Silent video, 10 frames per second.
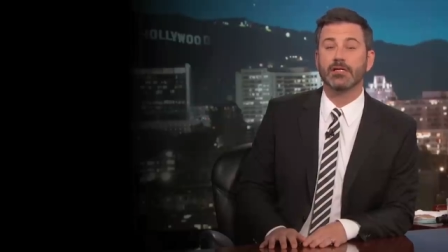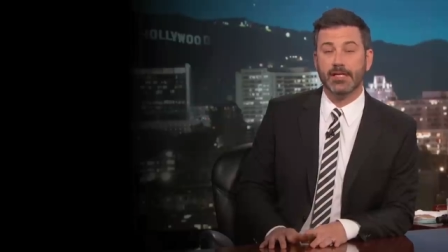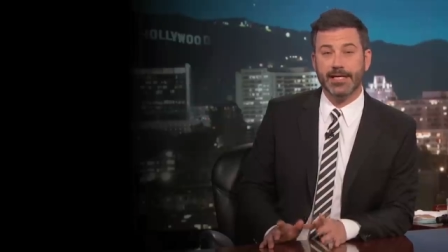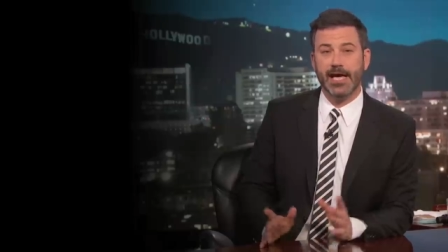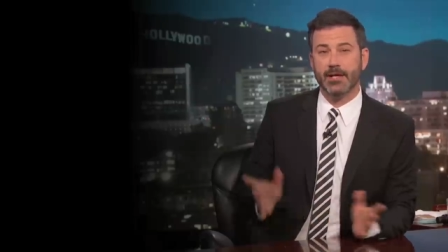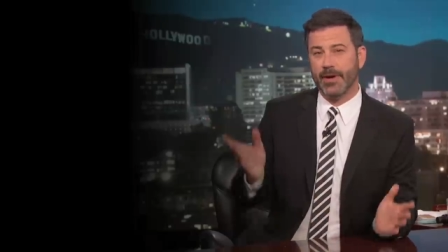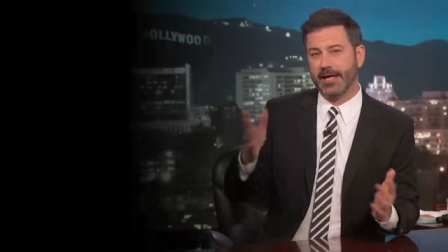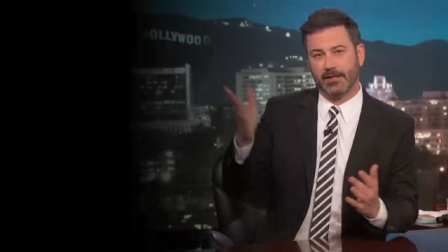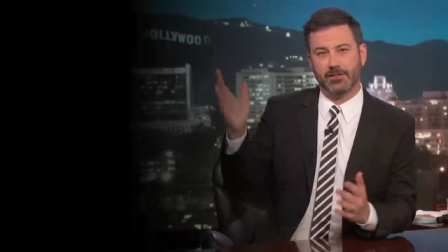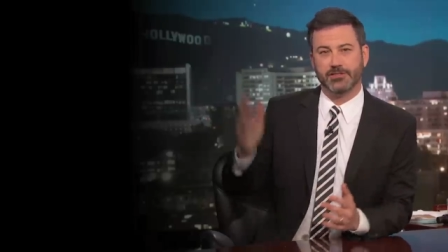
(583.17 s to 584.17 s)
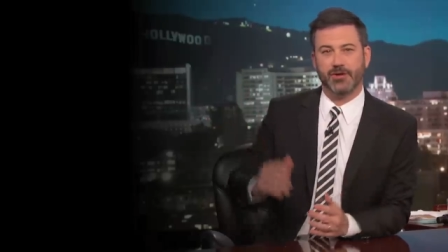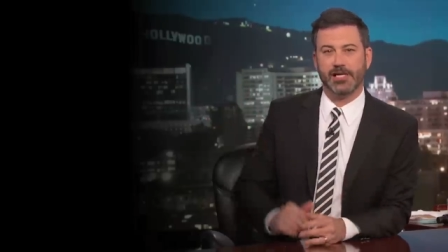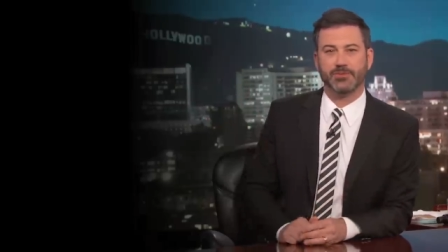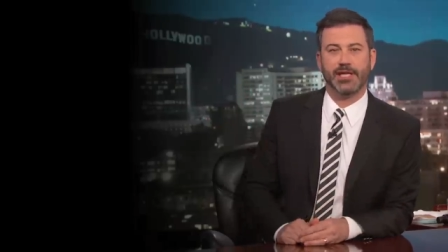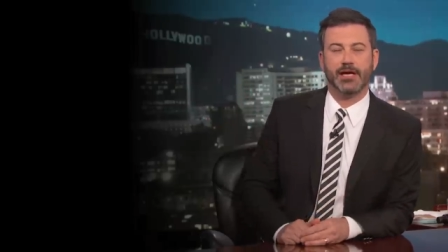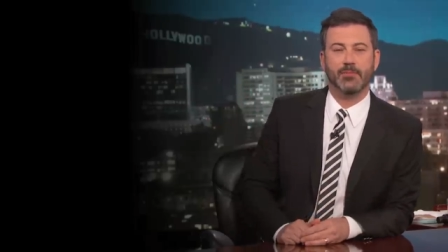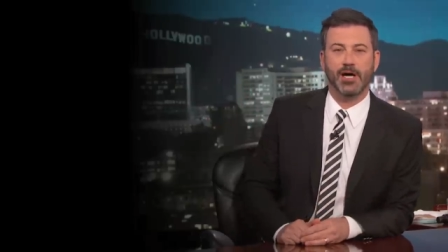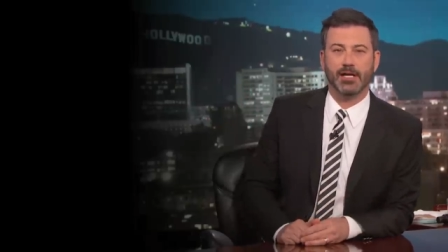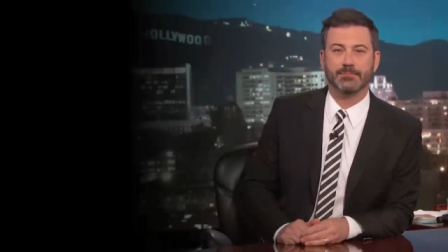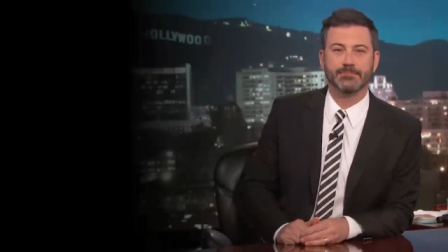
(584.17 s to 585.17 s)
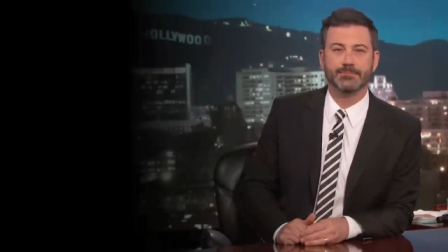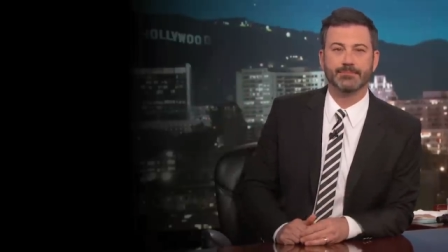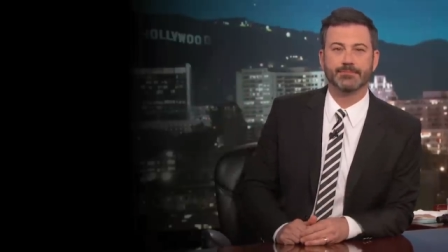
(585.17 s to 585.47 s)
click anyway and close your eyes when they come on.